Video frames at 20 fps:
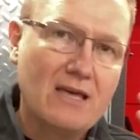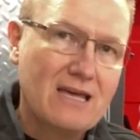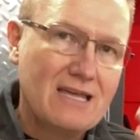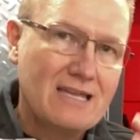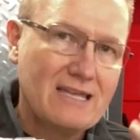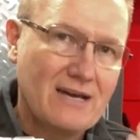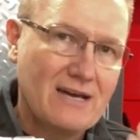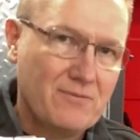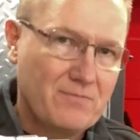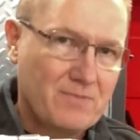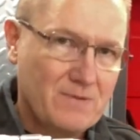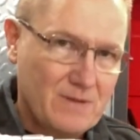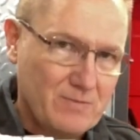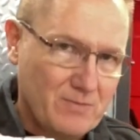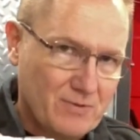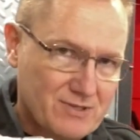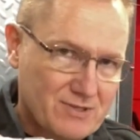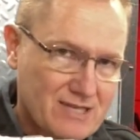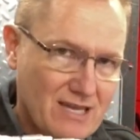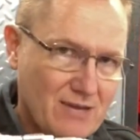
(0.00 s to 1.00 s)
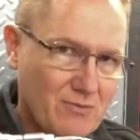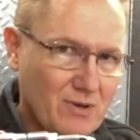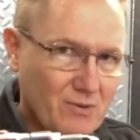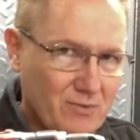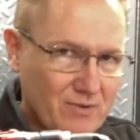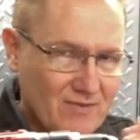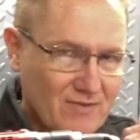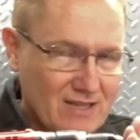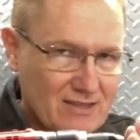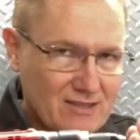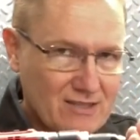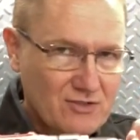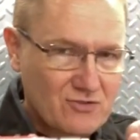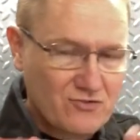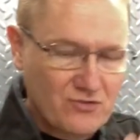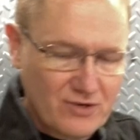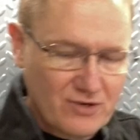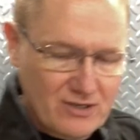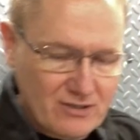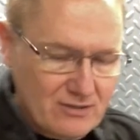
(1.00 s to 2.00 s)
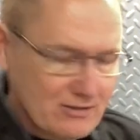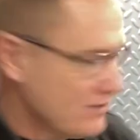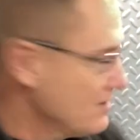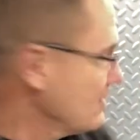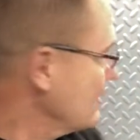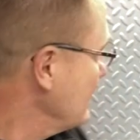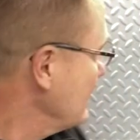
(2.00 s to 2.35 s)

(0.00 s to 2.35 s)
Now people say, well, we've got the drill,